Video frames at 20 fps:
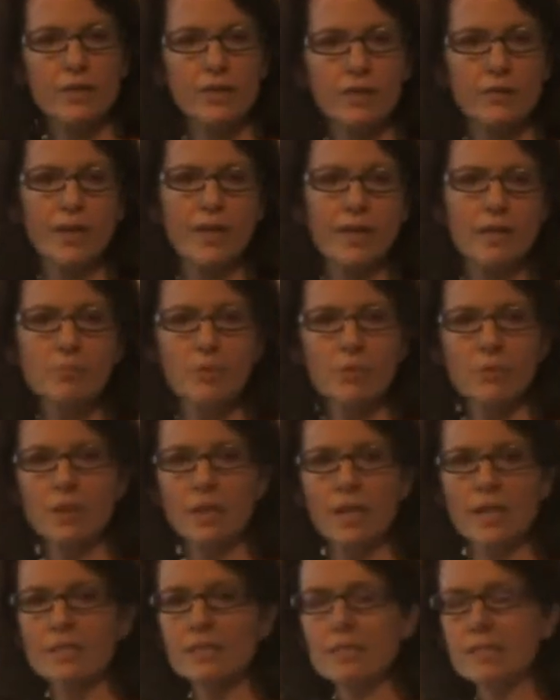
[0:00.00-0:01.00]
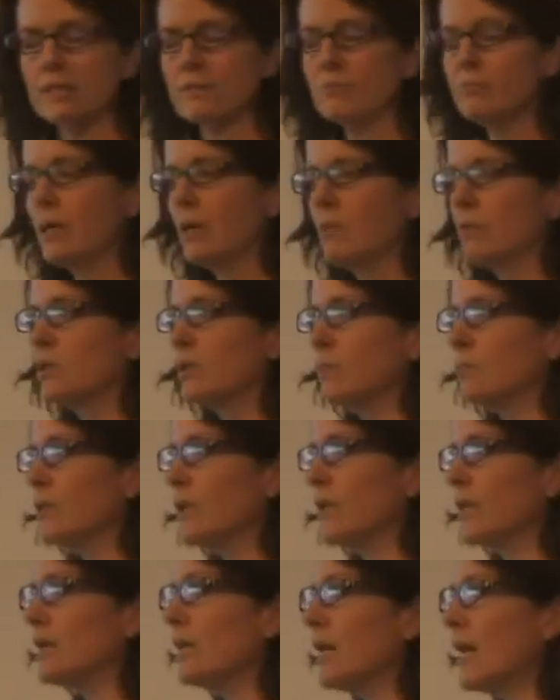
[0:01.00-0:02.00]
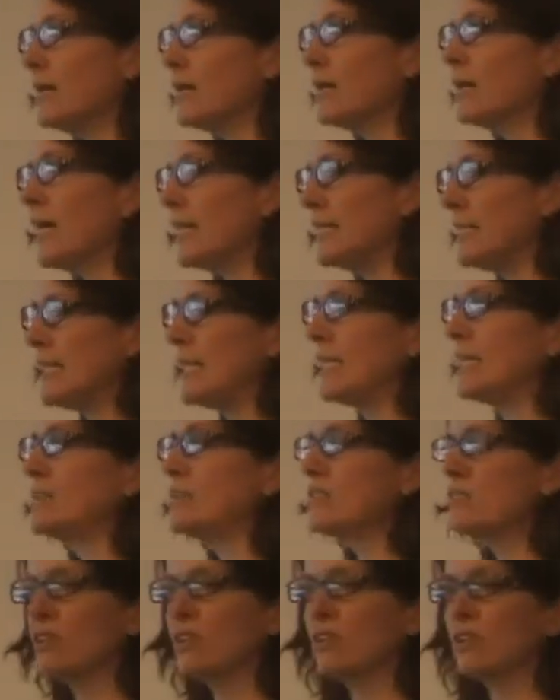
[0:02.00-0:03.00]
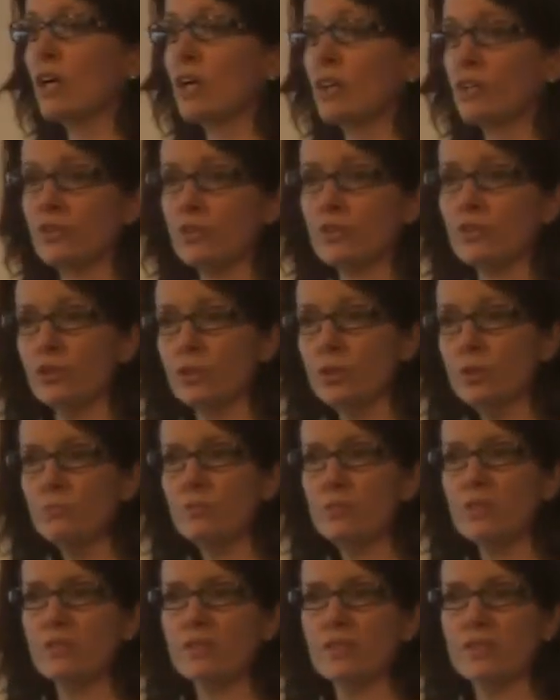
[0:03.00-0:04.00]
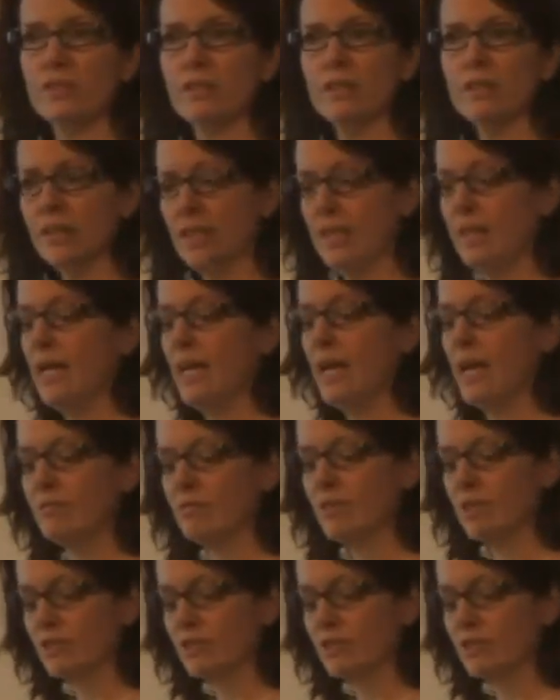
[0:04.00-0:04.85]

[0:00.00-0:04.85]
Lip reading: already, but we like to be able to bring ideas to the larger group to see if there's